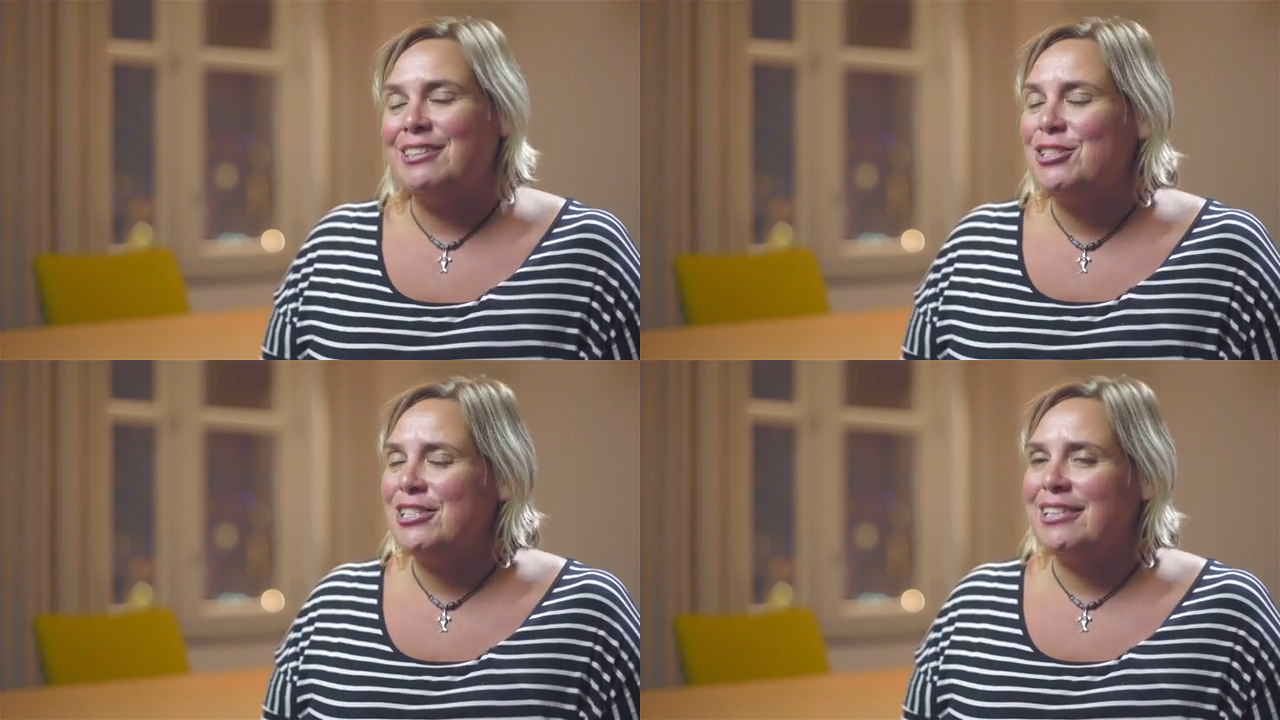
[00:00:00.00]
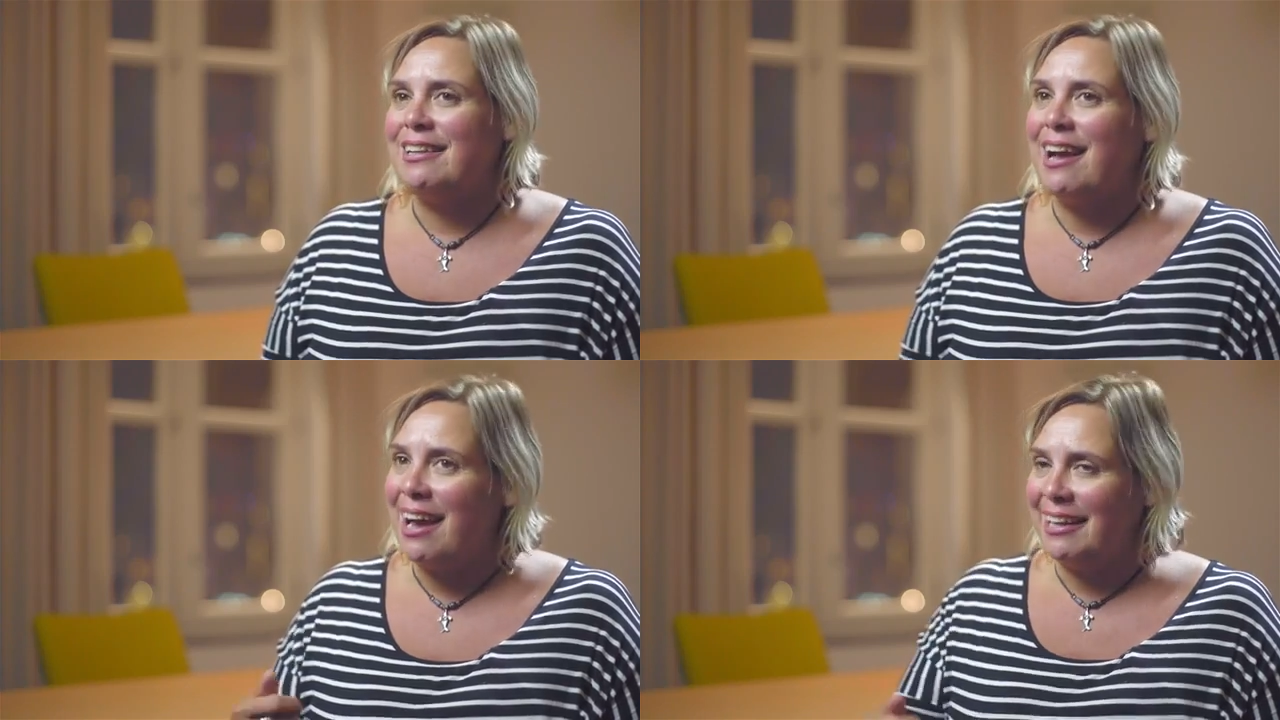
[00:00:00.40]
And she
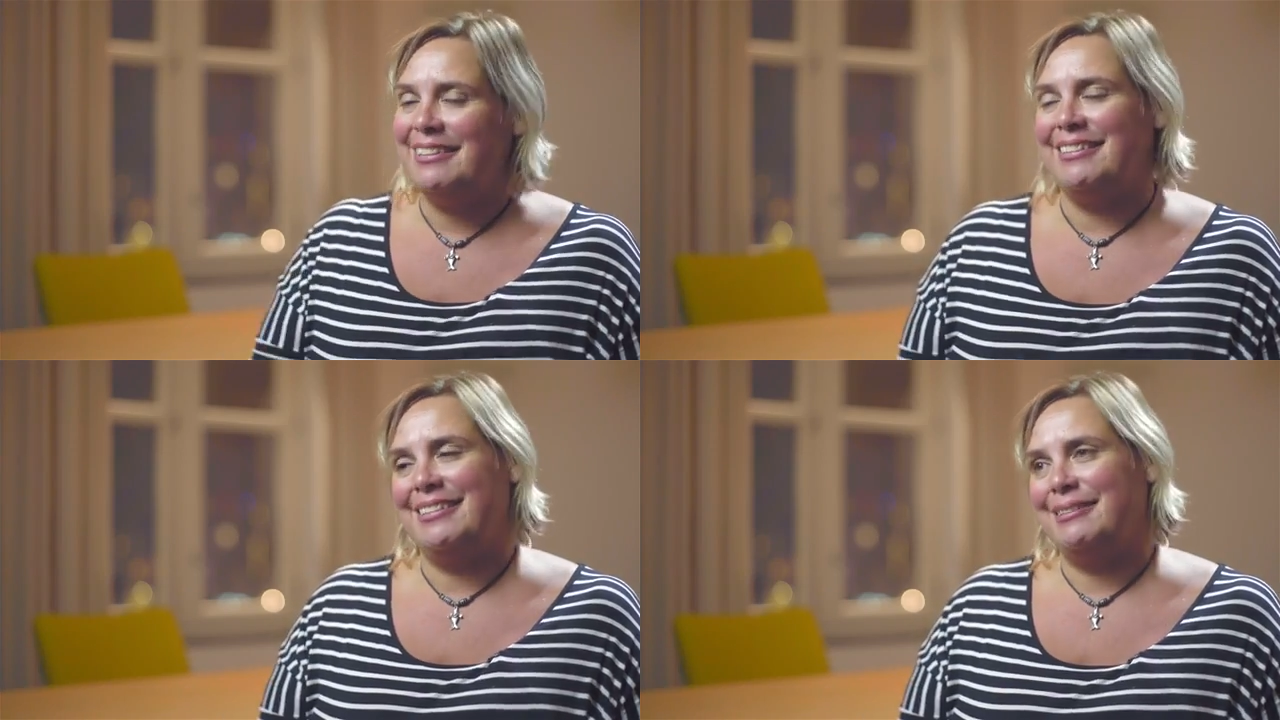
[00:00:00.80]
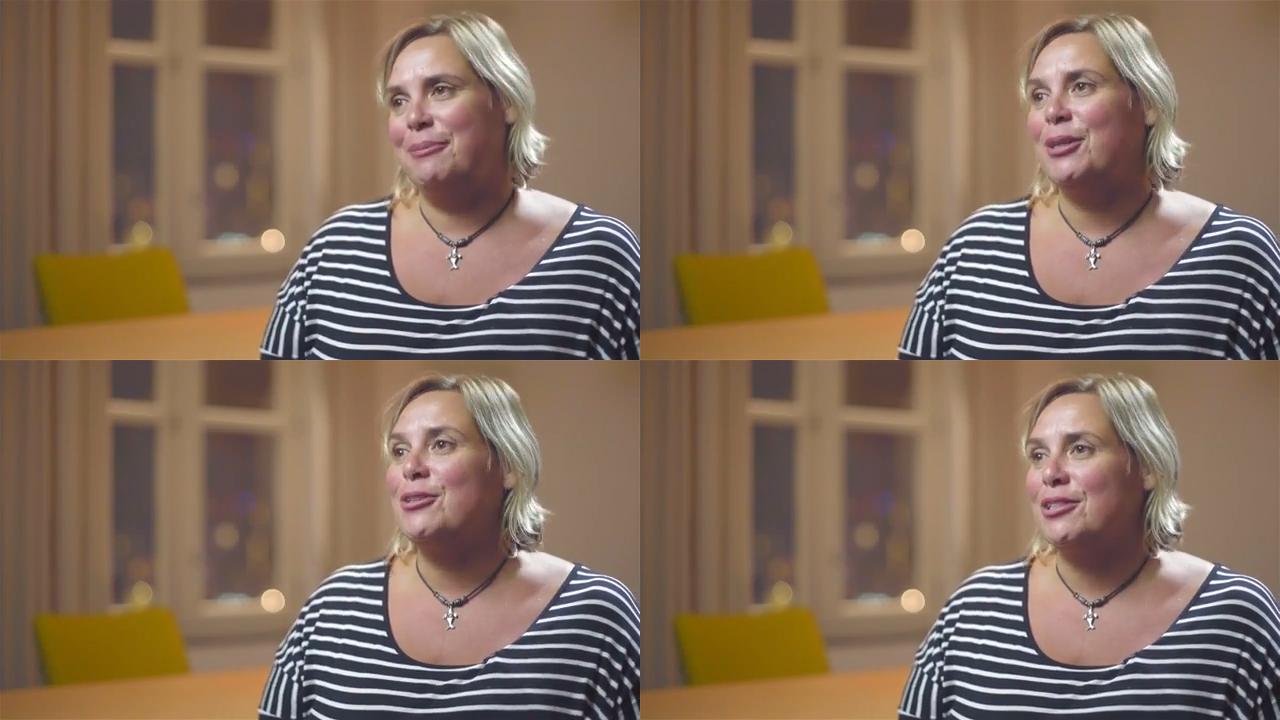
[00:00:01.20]
said, "I did it
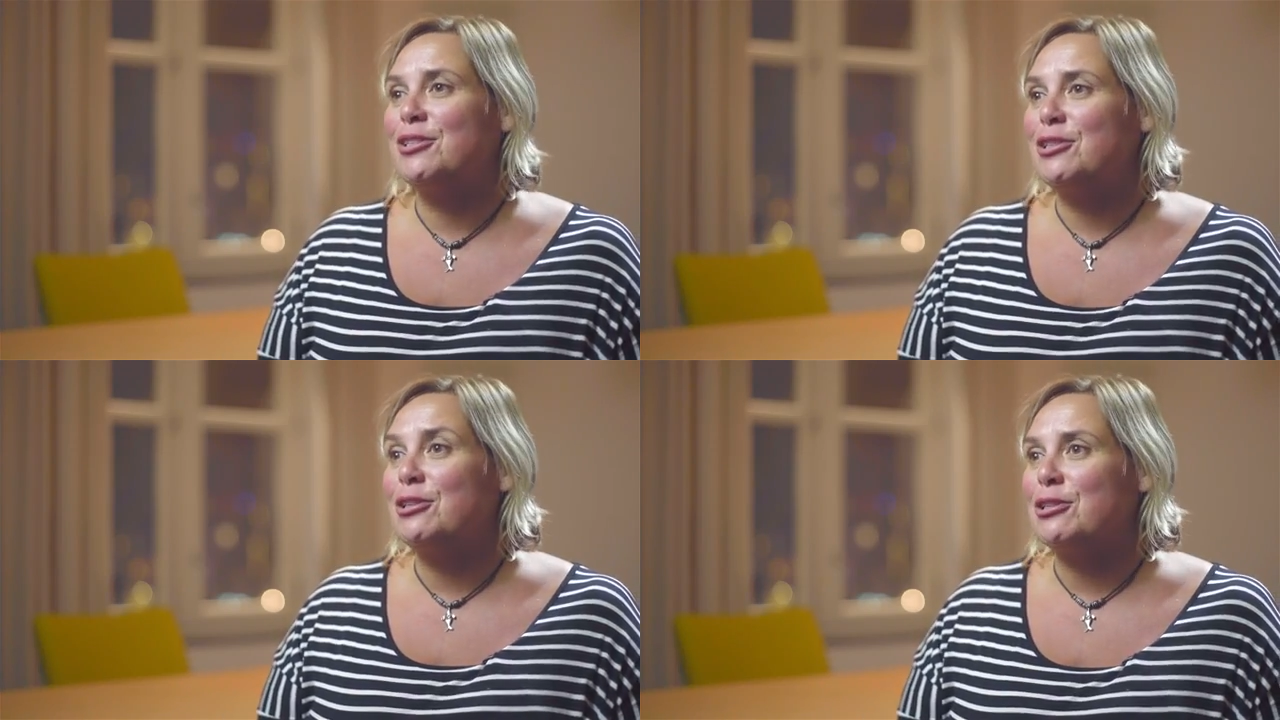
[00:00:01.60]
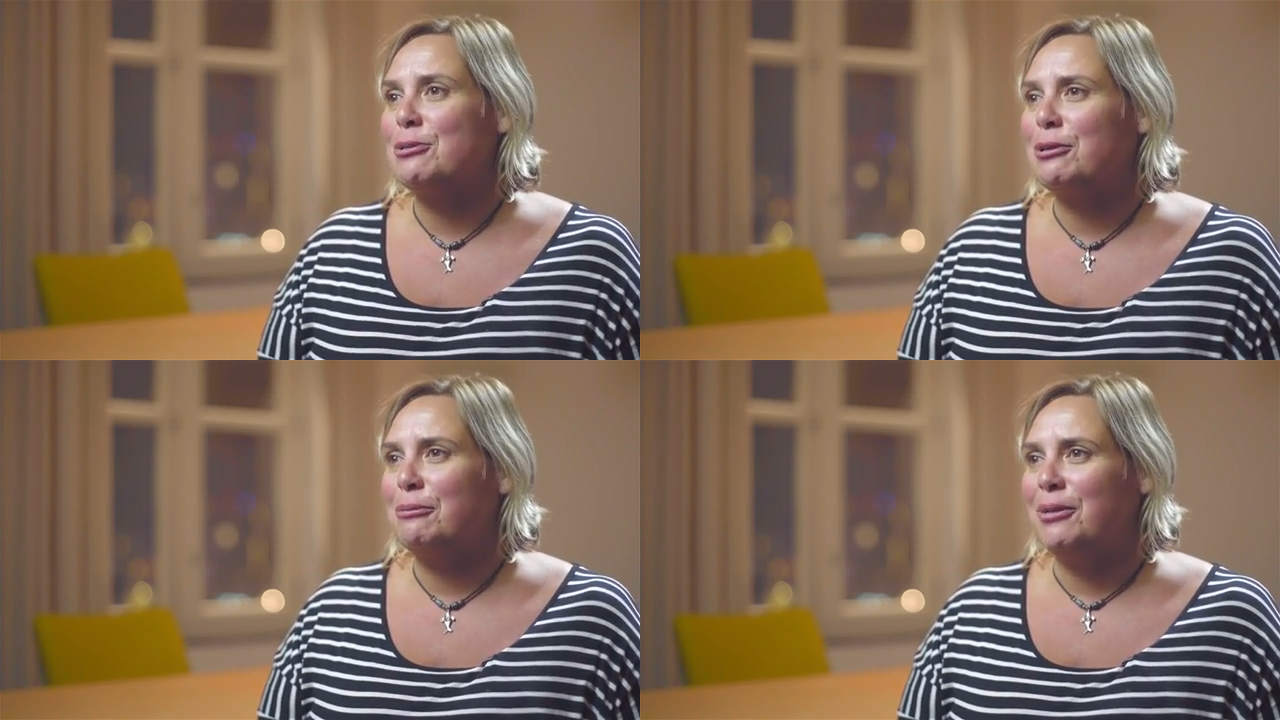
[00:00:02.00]
because it
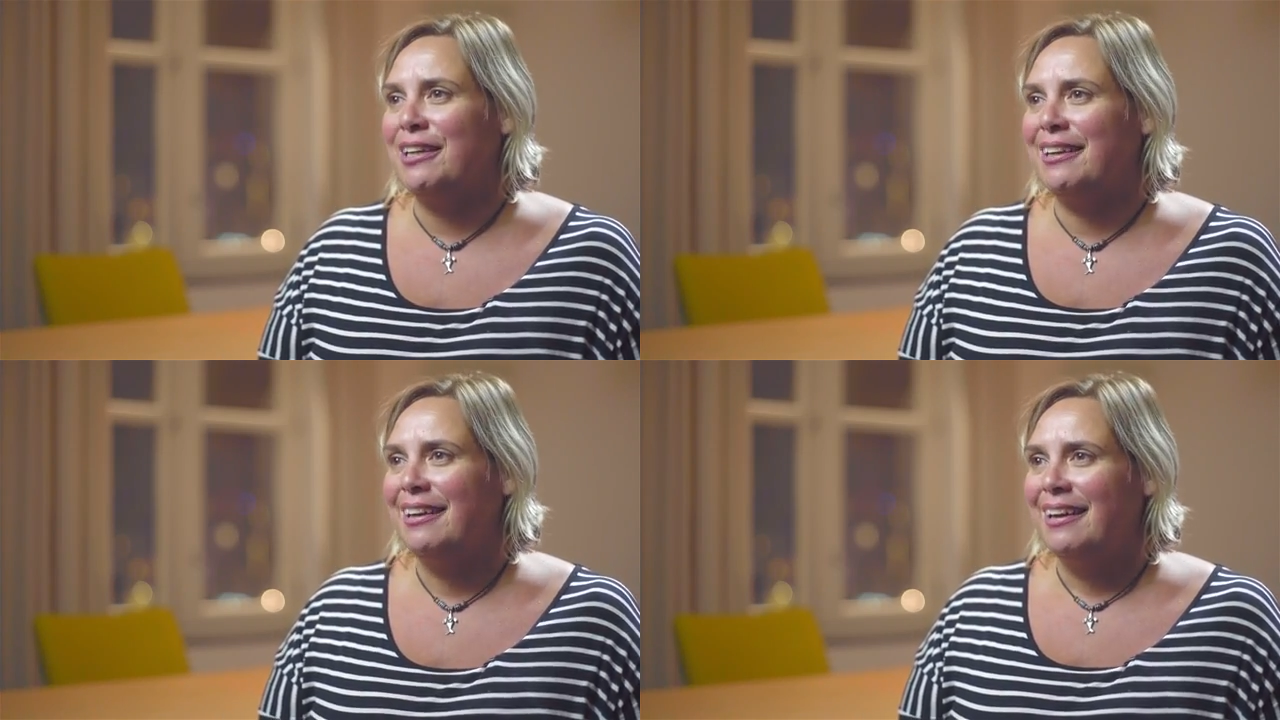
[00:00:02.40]
starts with me."